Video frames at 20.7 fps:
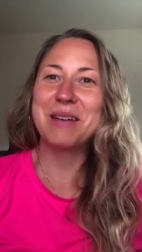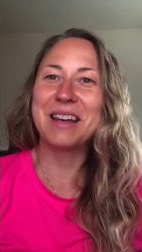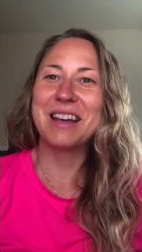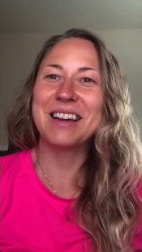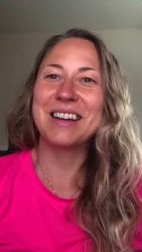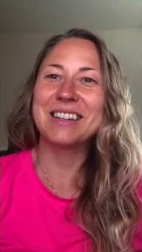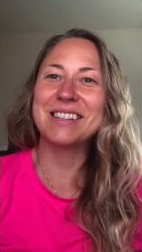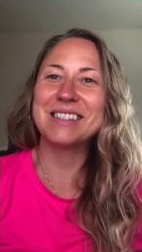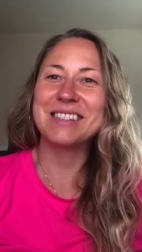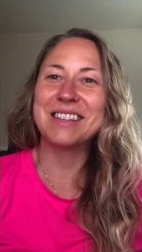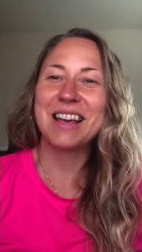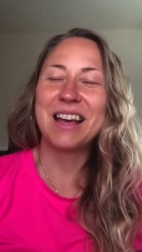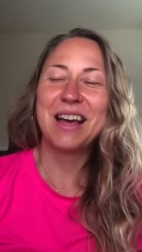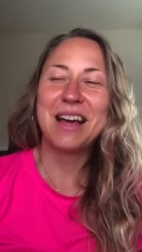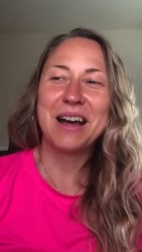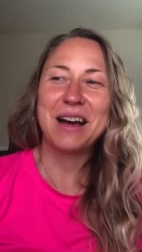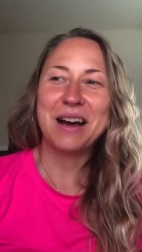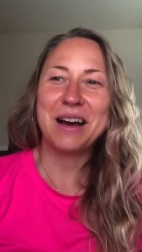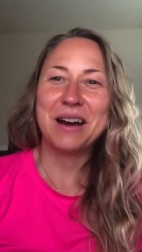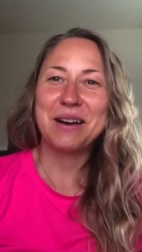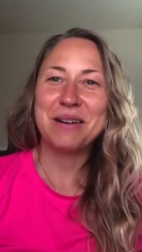because,
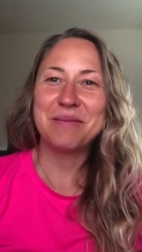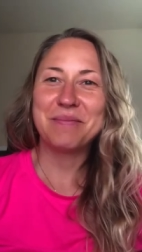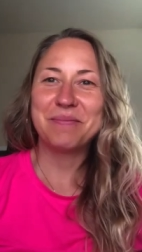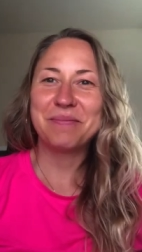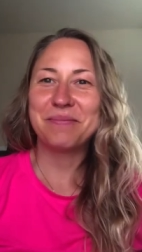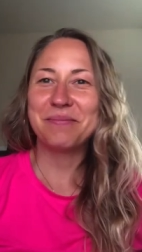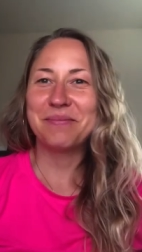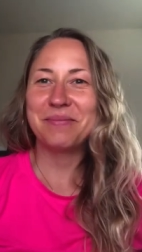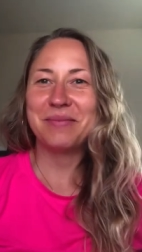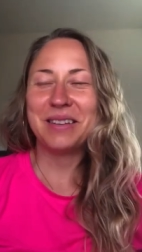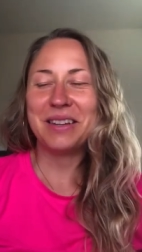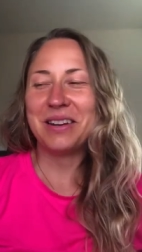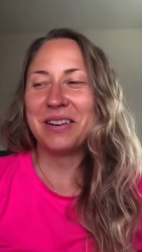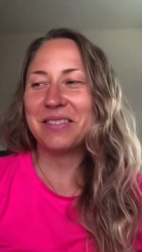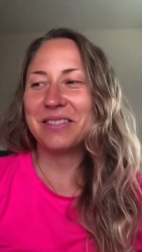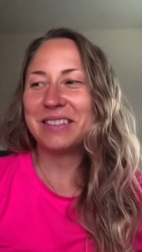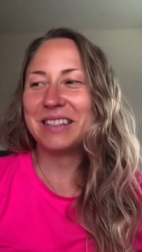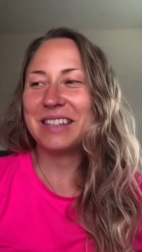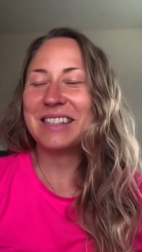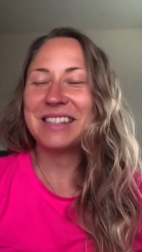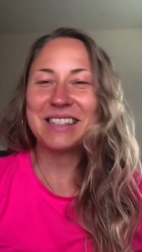um, you
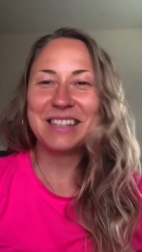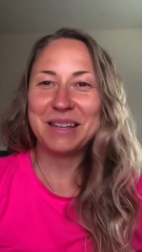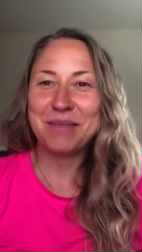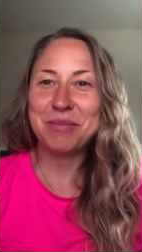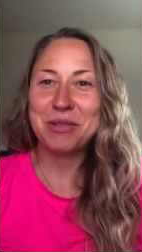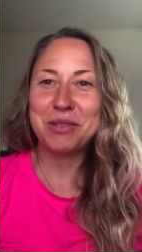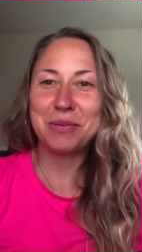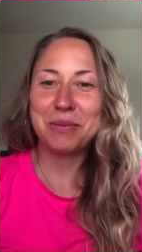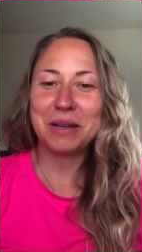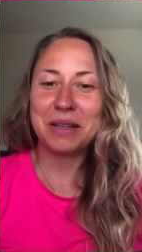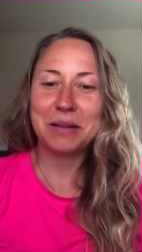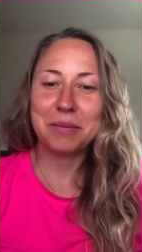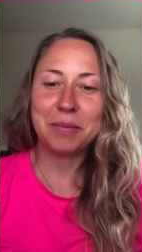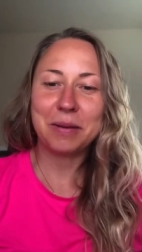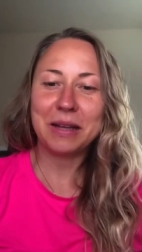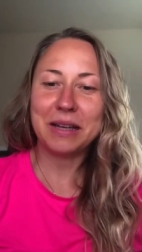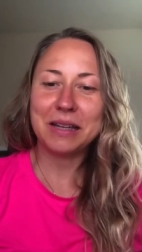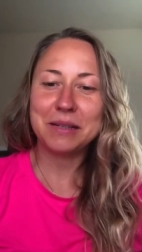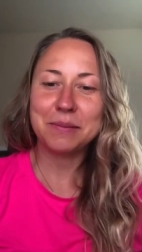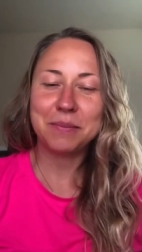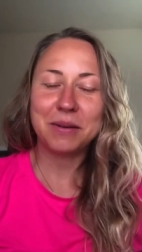know, it seemed to be the
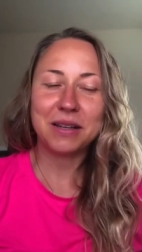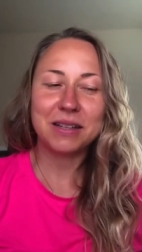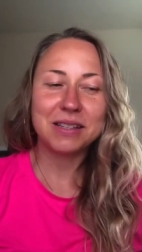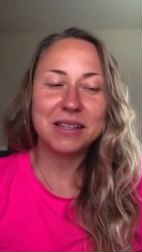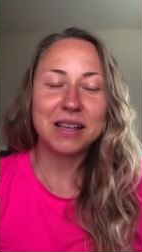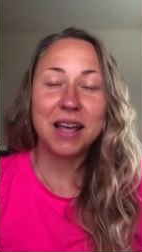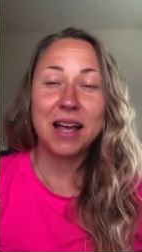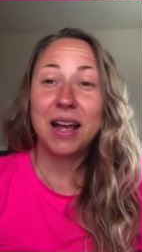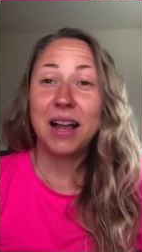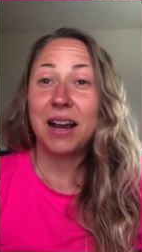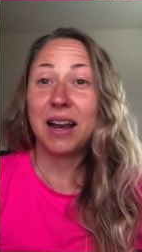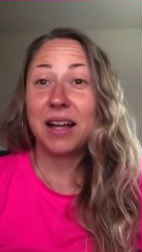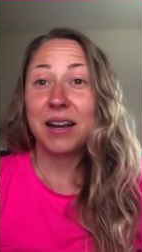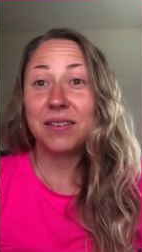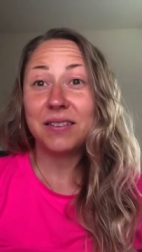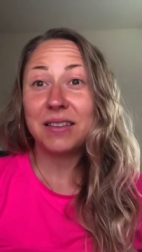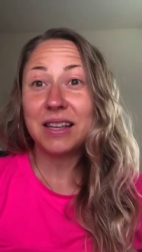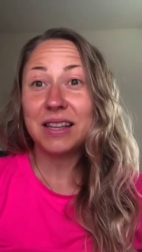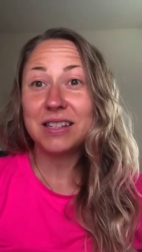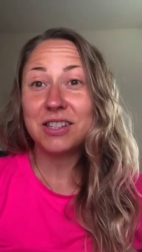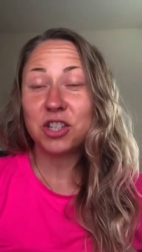place. But a lot
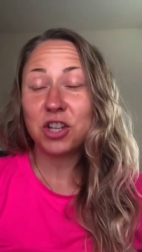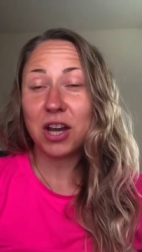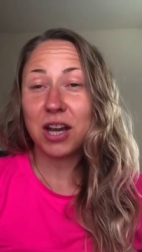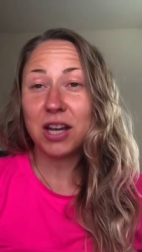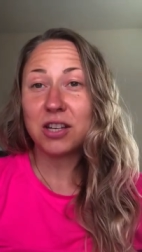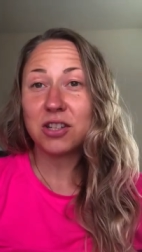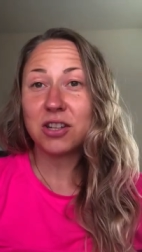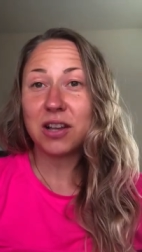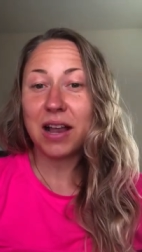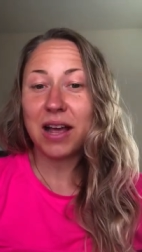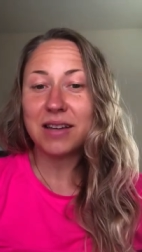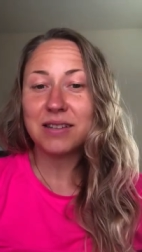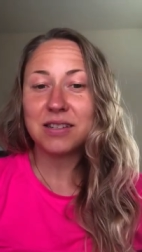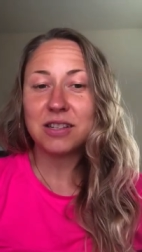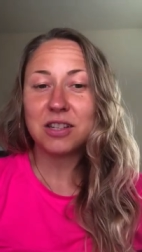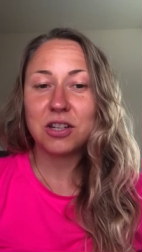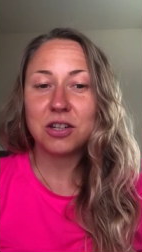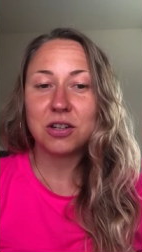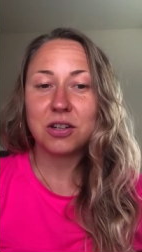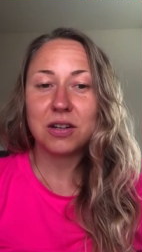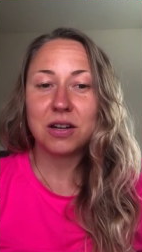of things changed
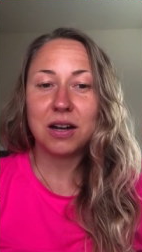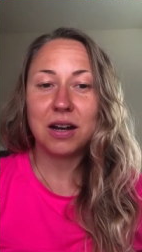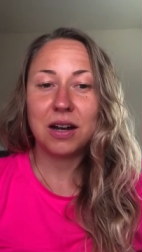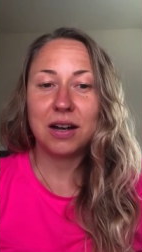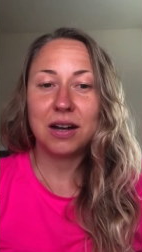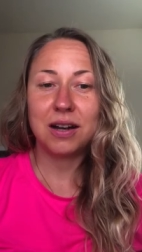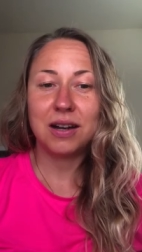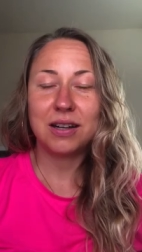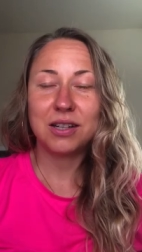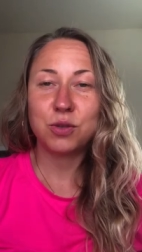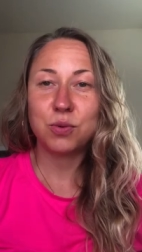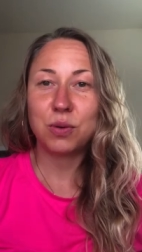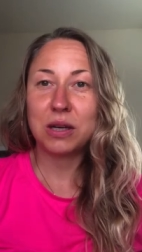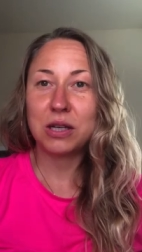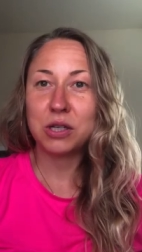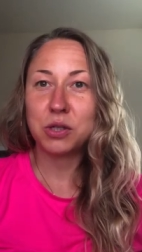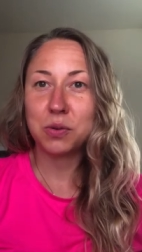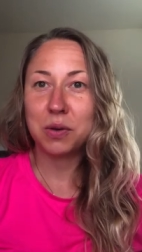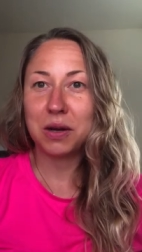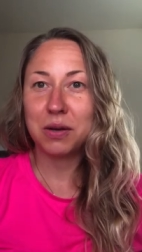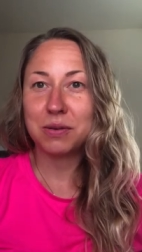last year. Uh, twenty
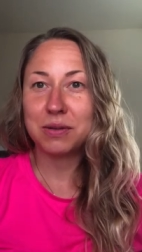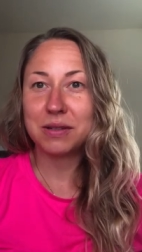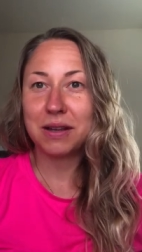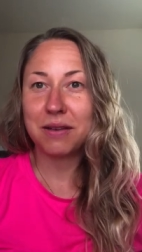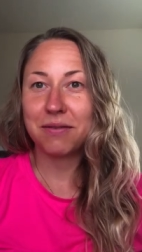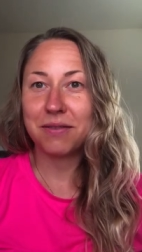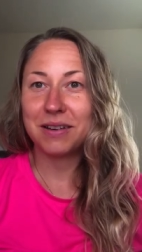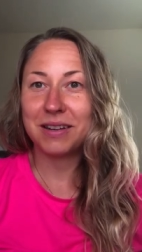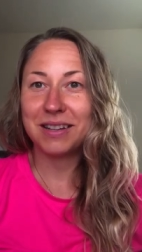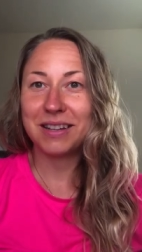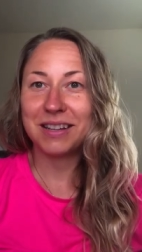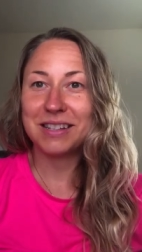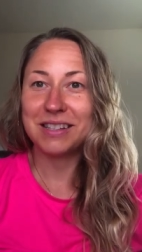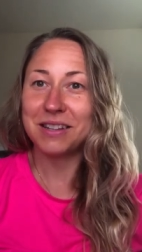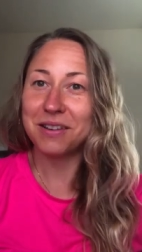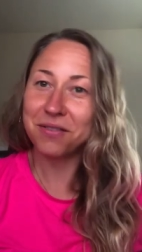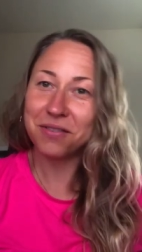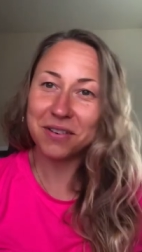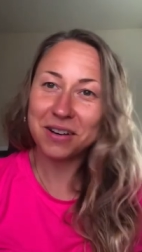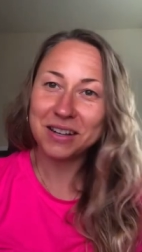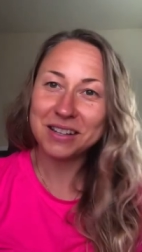twenty was definitely
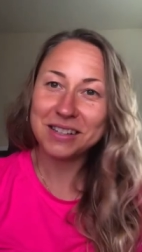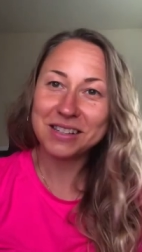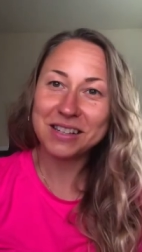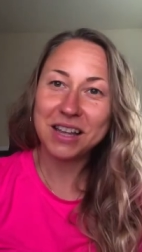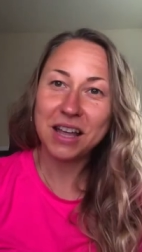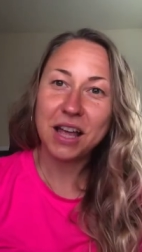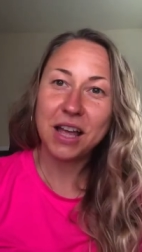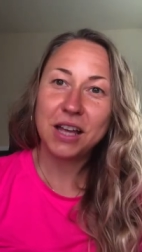different.